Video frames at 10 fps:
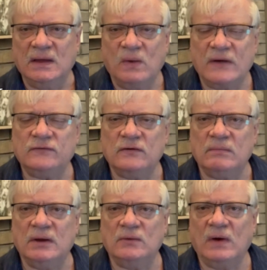western
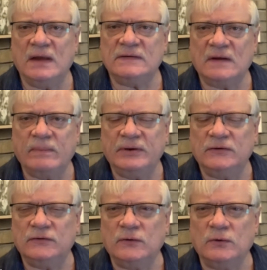Midwest, up
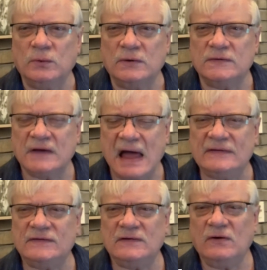into
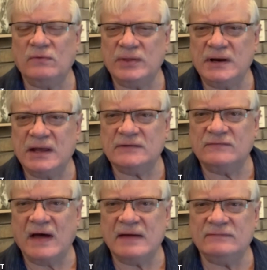Wisconsin over the next
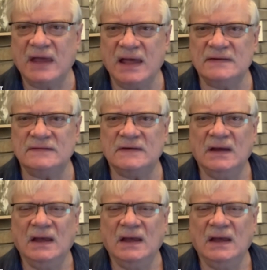5 days.